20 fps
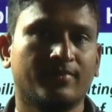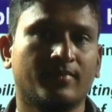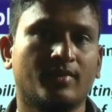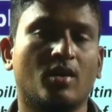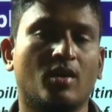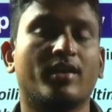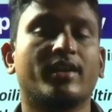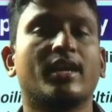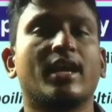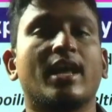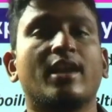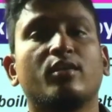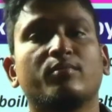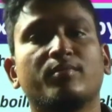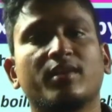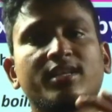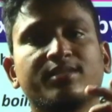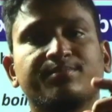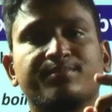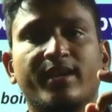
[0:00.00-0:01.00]
or
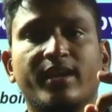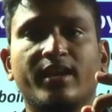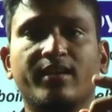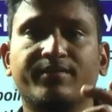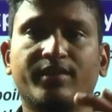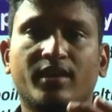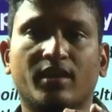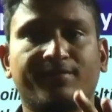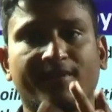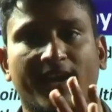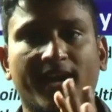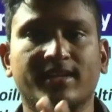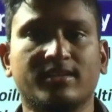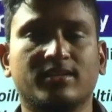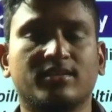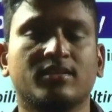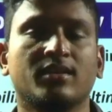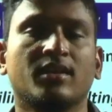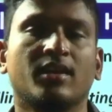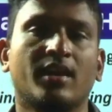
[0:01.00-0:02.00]
anomalous behavior of
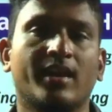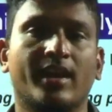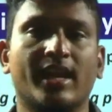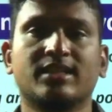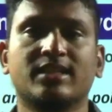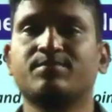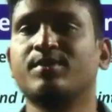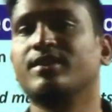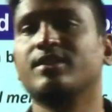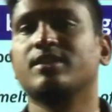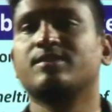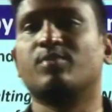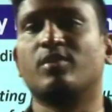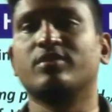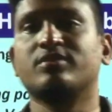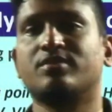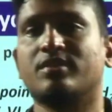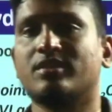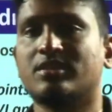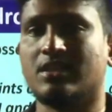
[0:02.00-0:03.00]
ice. I'll explain this point,
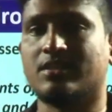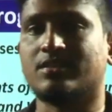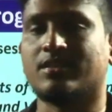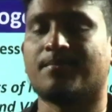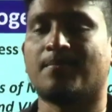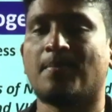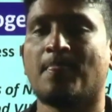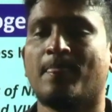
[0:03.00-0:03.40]
students. Listen.